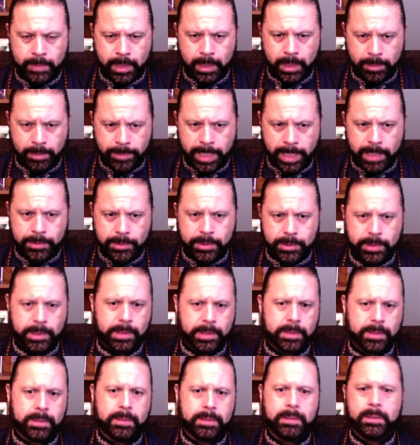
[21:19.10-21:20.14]
Imagine
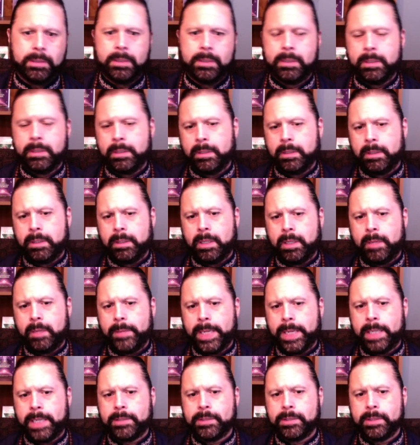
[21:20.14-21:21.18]
this.
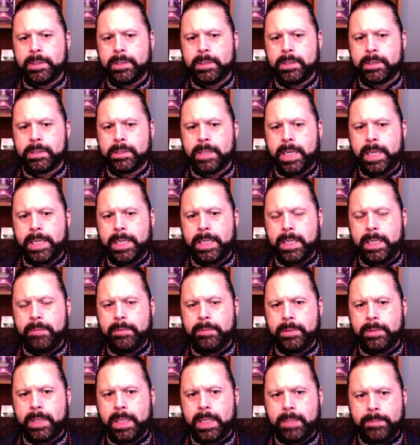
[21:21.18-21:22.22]
Imagine this. And
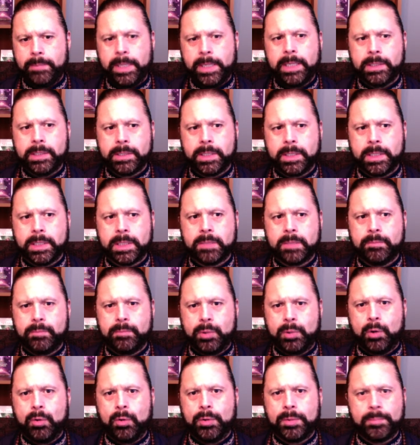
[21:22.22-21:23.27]
he means this
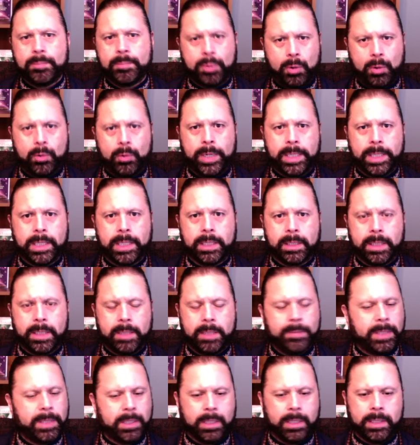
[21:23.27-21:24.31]
both
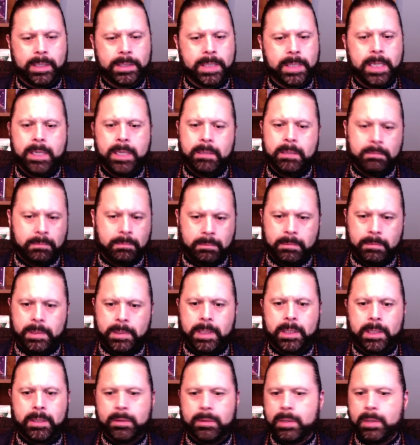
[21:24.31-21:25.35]
poetically, because,
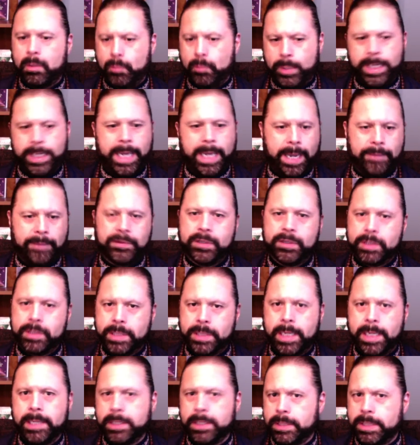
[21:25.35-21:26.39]
you know, we have to
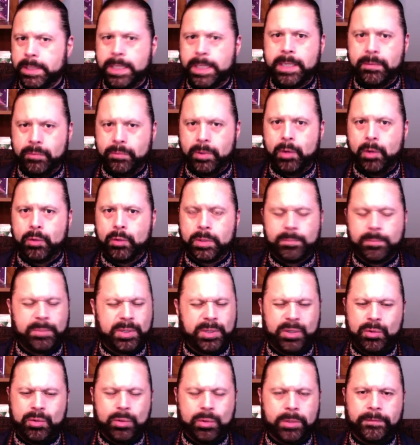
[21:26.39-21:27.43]
say this. He wrote
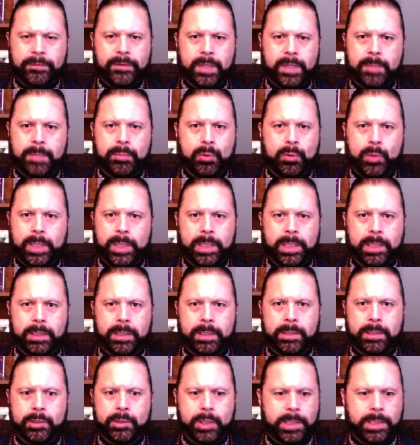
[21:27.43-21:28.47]
beautifully
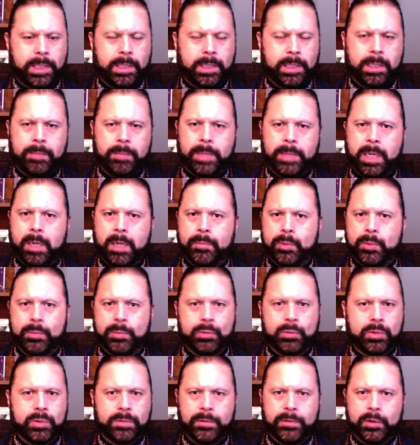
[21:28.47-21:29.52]
poetically. Chaitanya
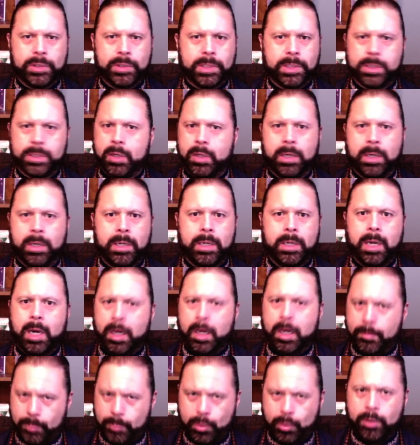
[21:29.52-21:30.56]
Mahaprabhu's verses
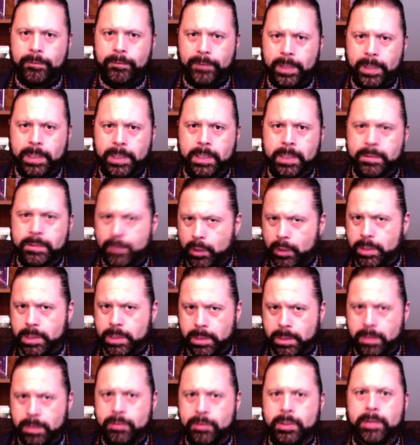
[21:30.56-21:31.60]
are perfect as far as
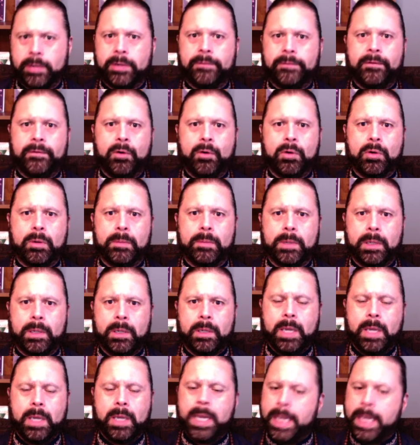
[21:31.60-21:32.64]
literary form.
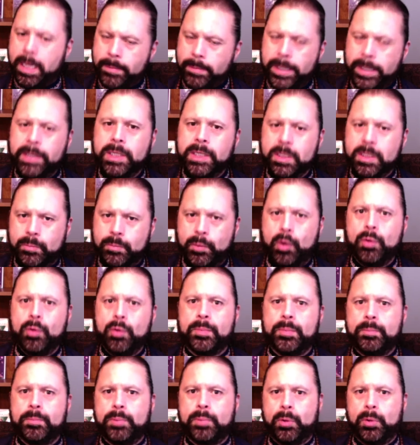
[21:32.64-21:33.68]
He meant this
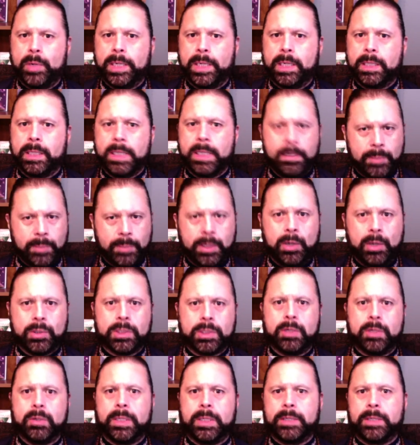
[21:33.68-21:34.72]
both poetically but
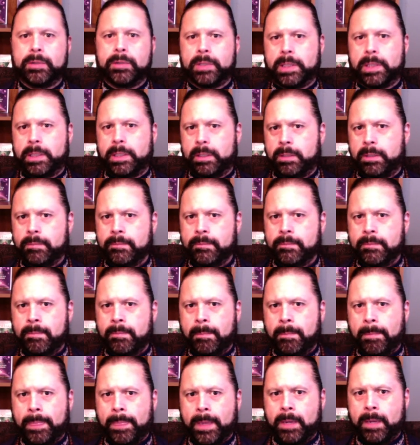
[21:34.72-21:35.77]
also literally.
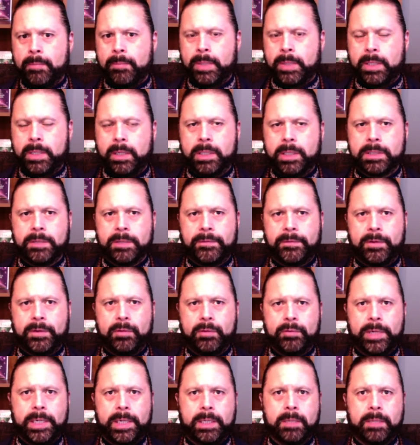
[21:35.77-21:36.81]
Because if you
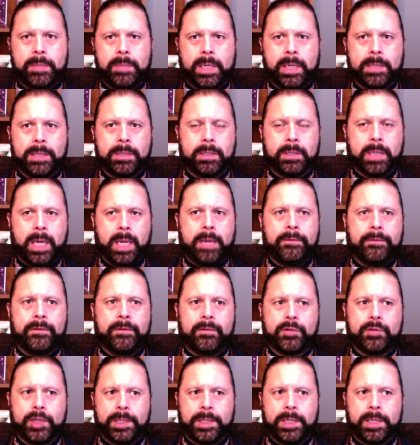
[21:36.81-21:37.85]
read about the life
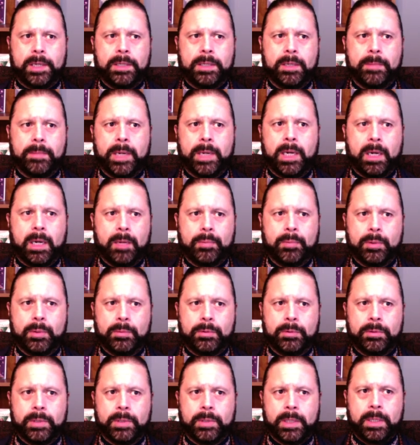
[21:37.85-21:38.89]
of Chaitanya
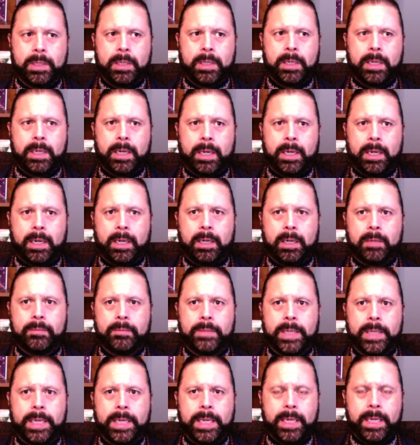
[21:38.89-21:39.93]
Mahaprabhu,
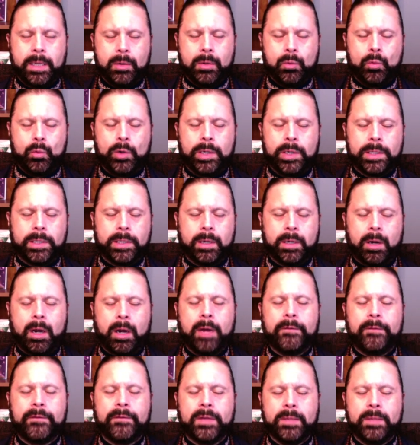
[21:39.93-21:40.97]
he would
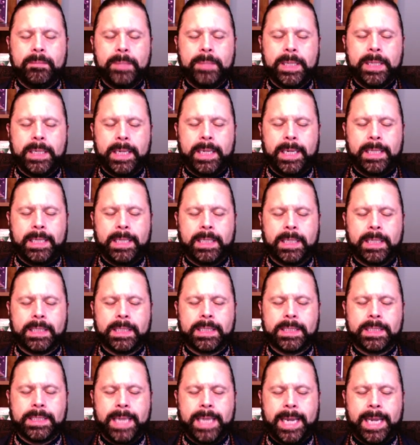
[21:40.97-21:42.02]
often be in
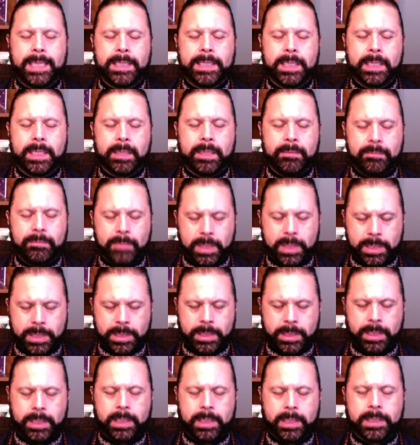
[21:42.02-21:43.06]
ecstatic
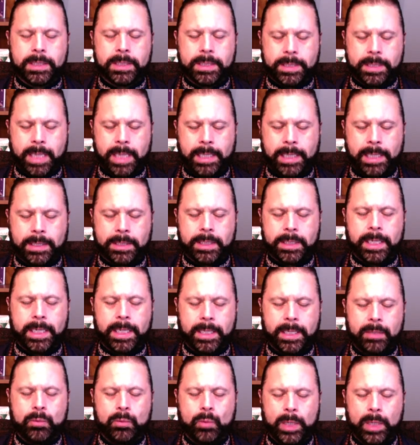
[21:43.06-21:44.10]
mystic states
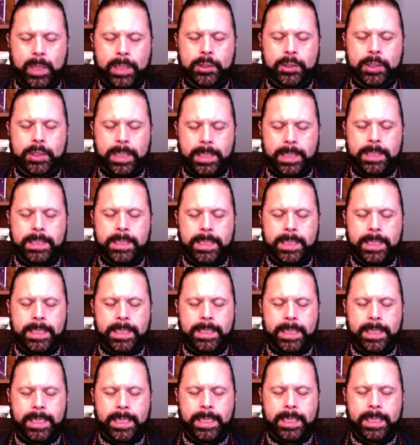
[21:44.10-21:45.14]
in which
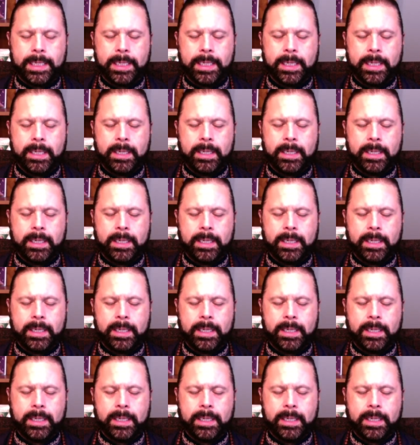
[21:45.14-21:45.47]
indeed he